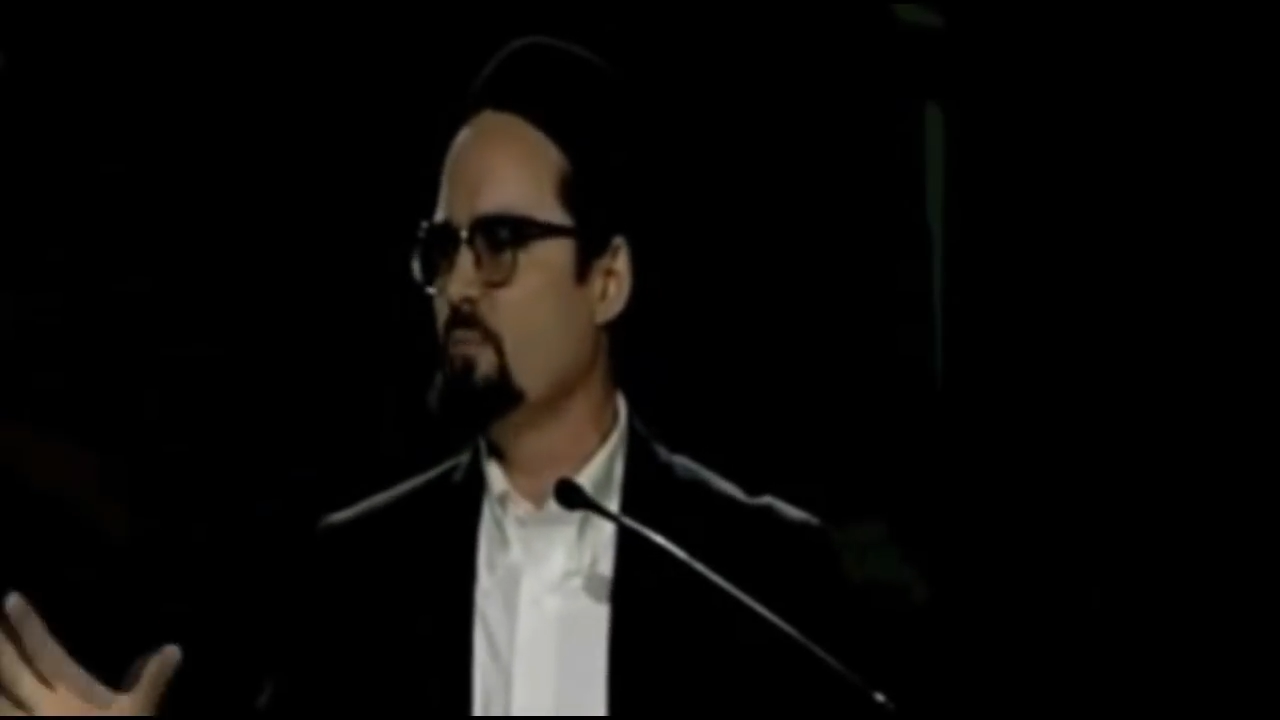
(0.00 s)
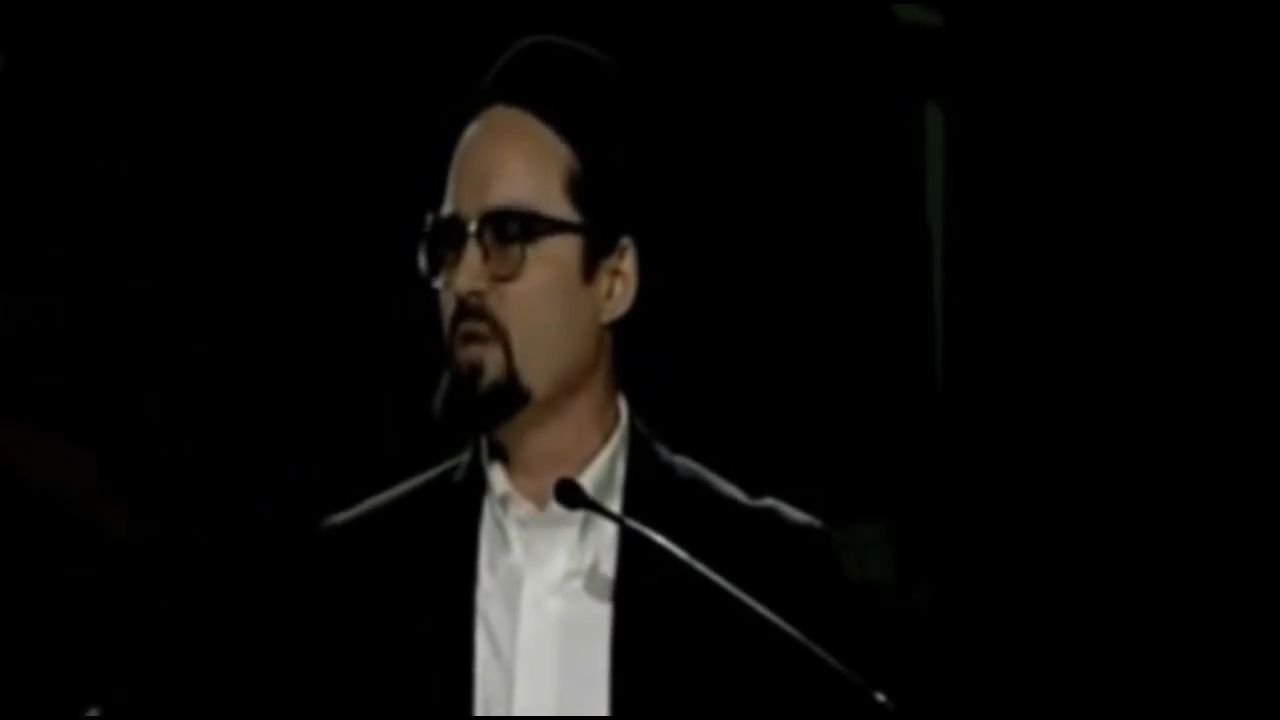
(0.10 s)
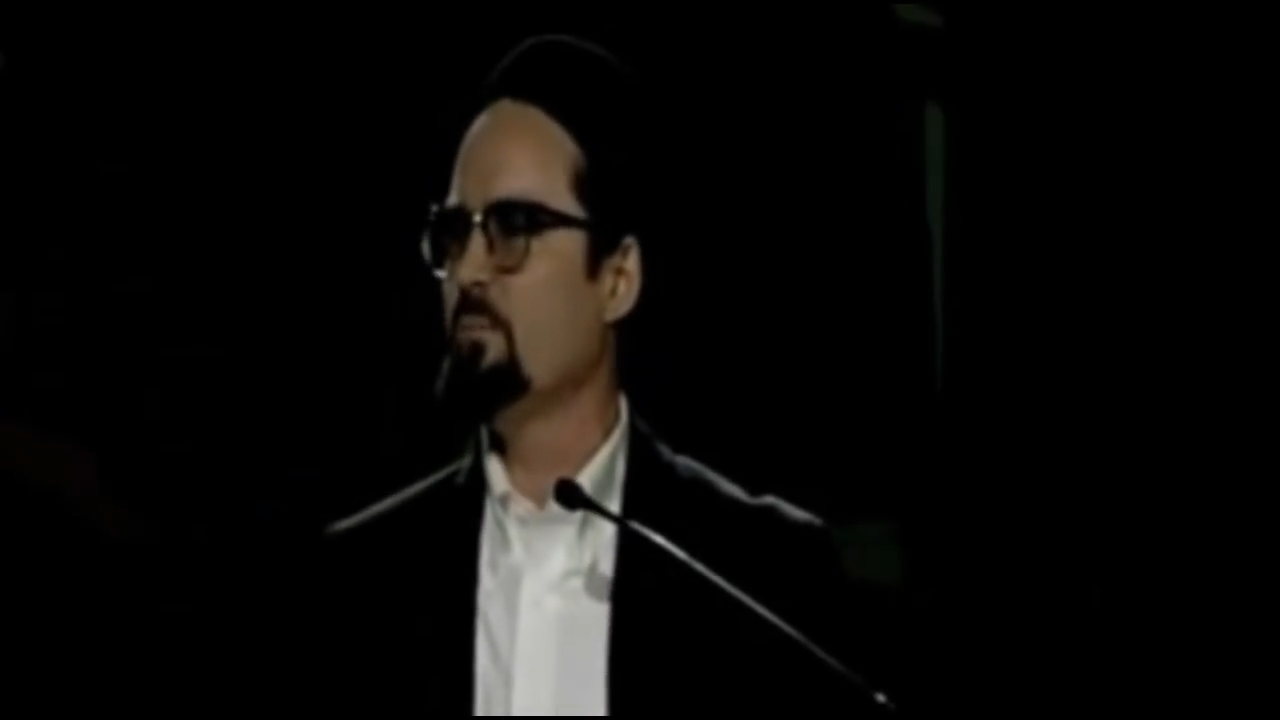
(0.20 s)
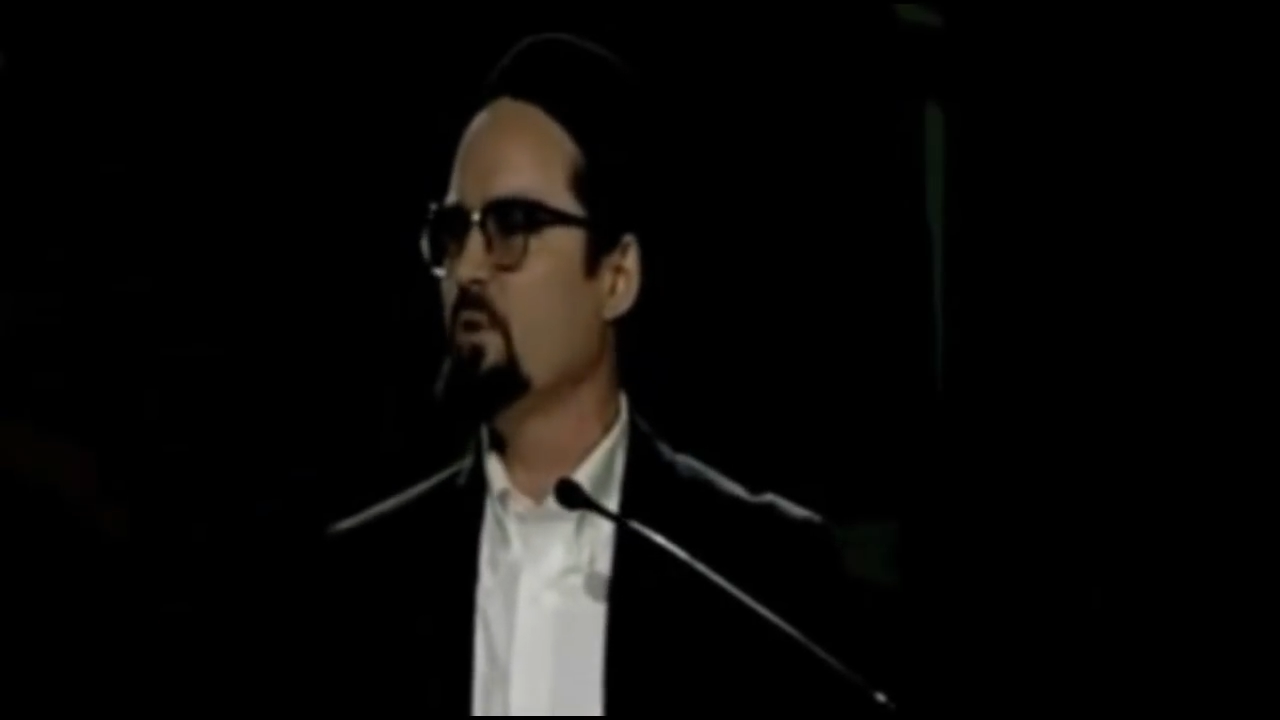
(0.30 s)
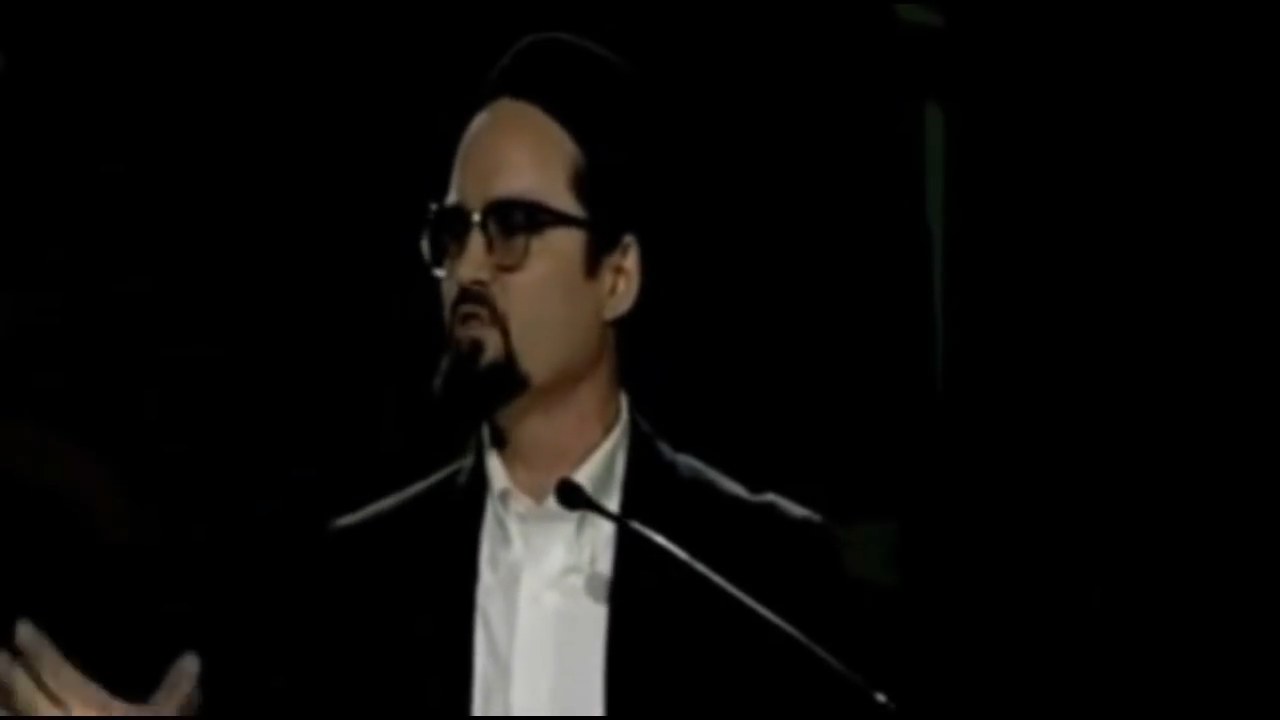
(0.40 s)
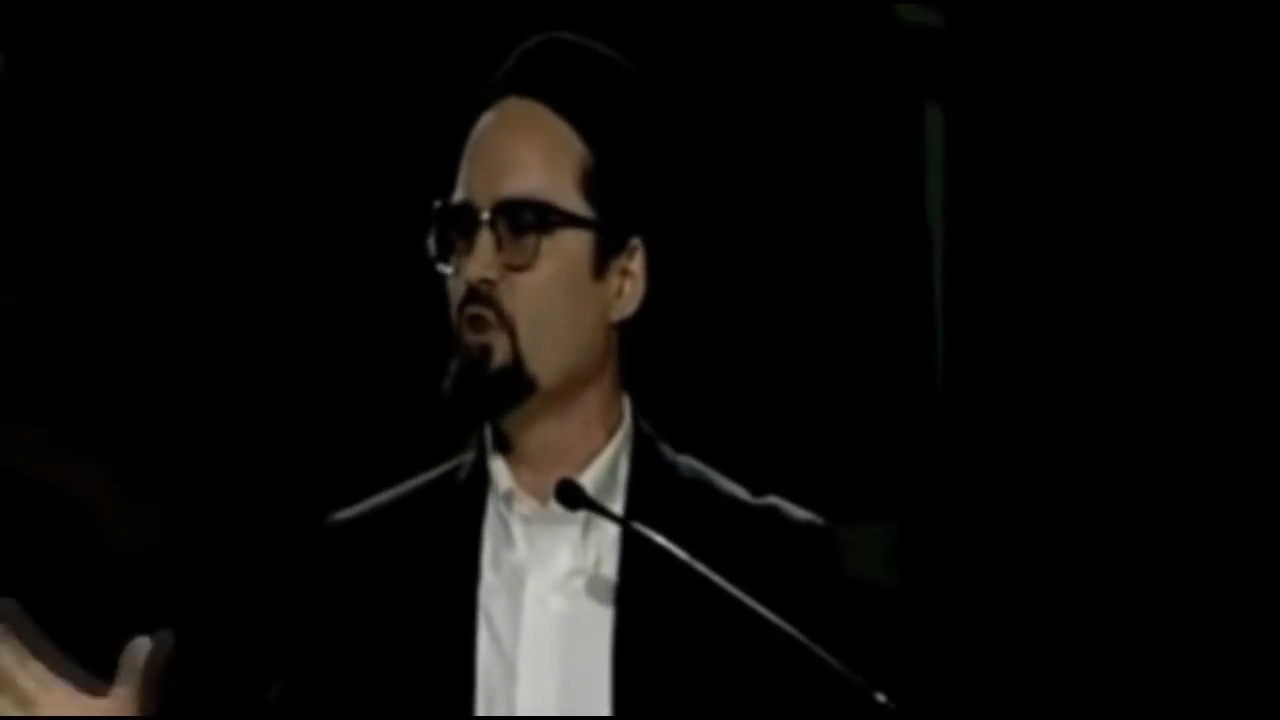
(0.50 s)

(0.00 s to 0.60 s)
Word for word: of people